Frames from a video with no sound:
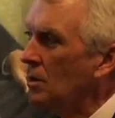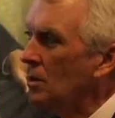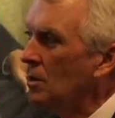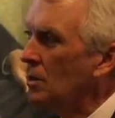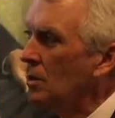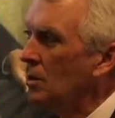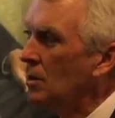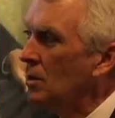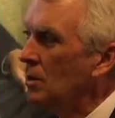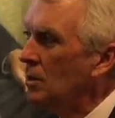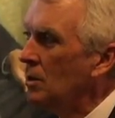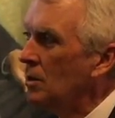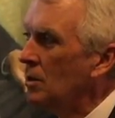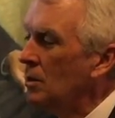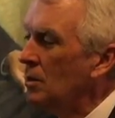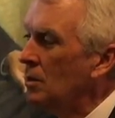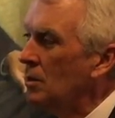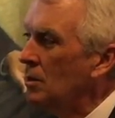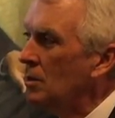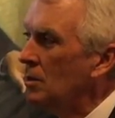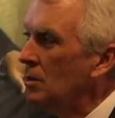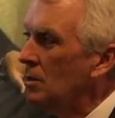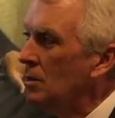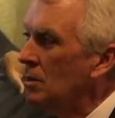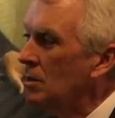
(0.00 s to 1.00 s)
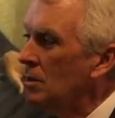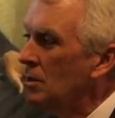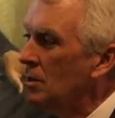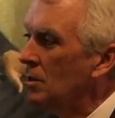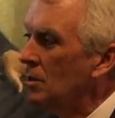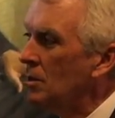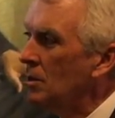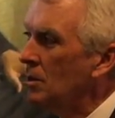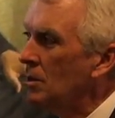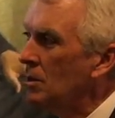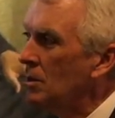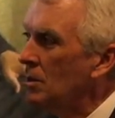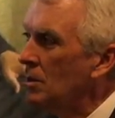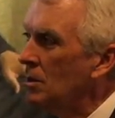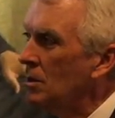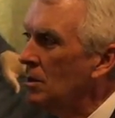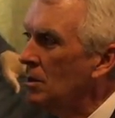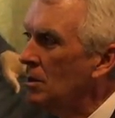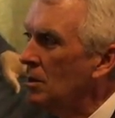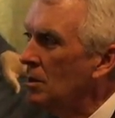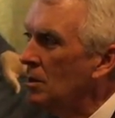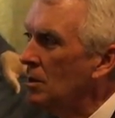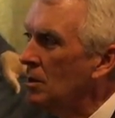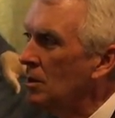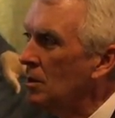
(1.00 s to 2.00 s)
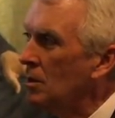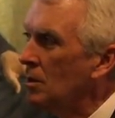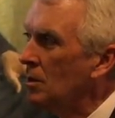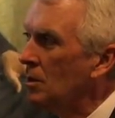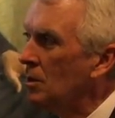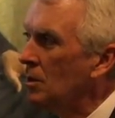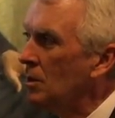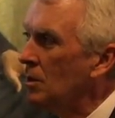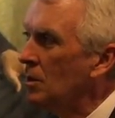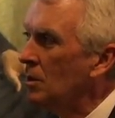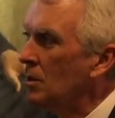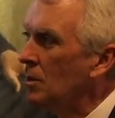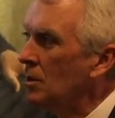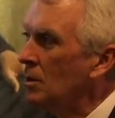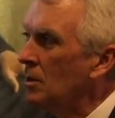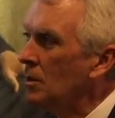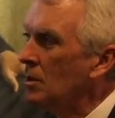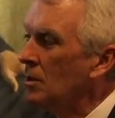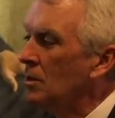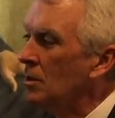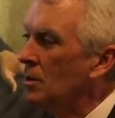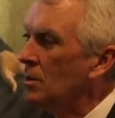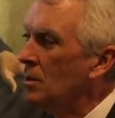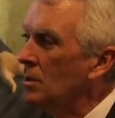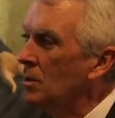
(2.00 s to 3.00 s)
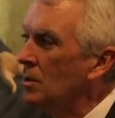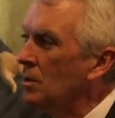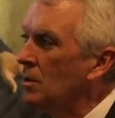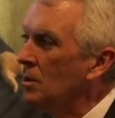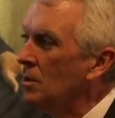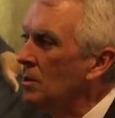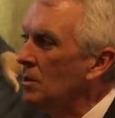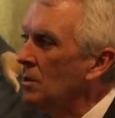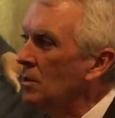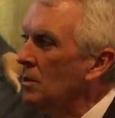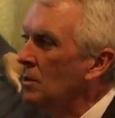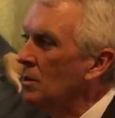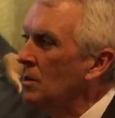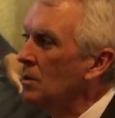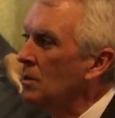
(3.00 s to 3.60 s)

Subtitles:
[no speech]